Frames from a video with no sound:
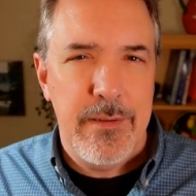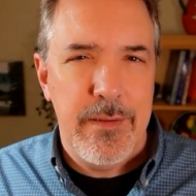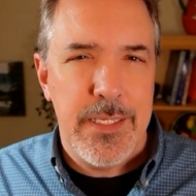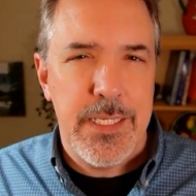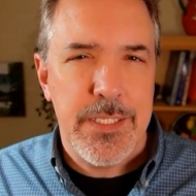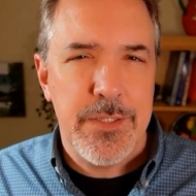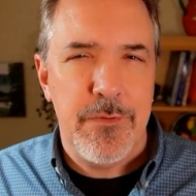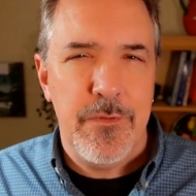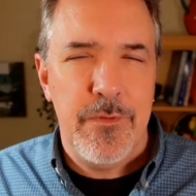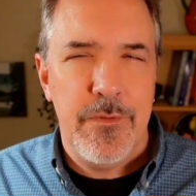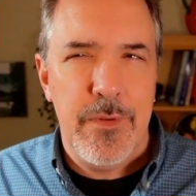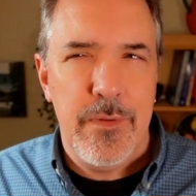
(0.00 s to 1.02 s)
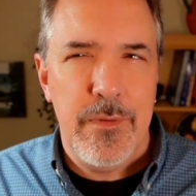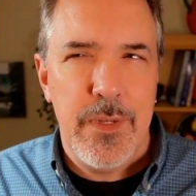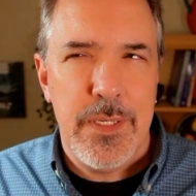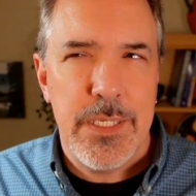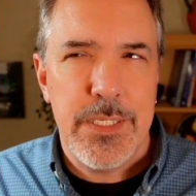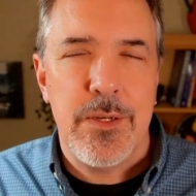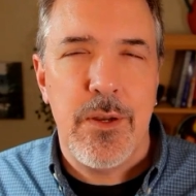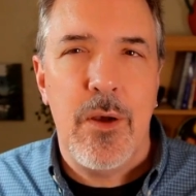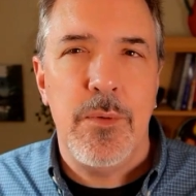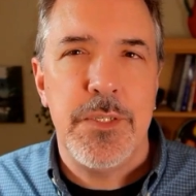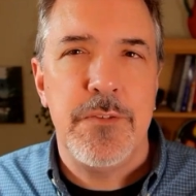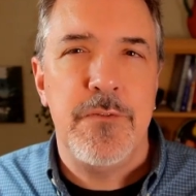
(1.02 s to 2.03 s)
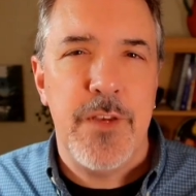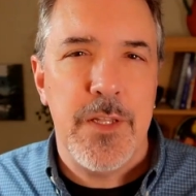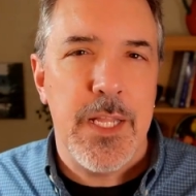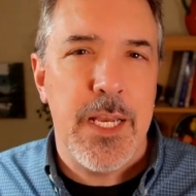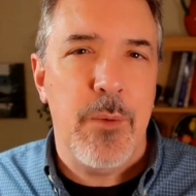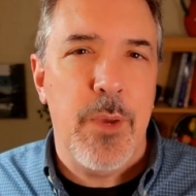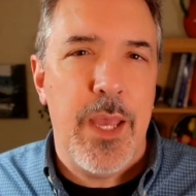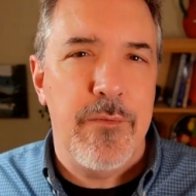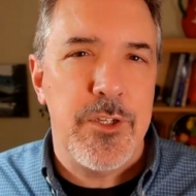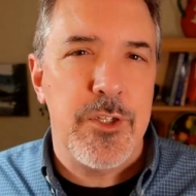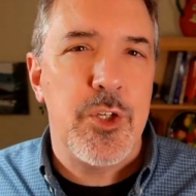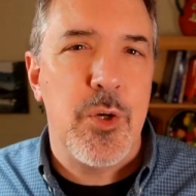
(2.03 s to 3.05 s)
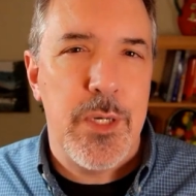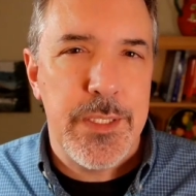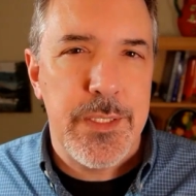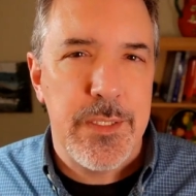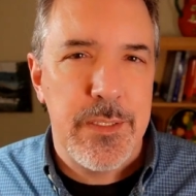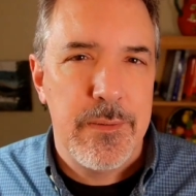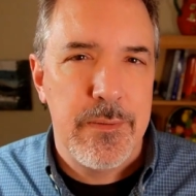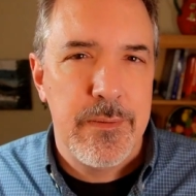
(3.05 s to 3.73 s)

It doesn't always feel like we have a choice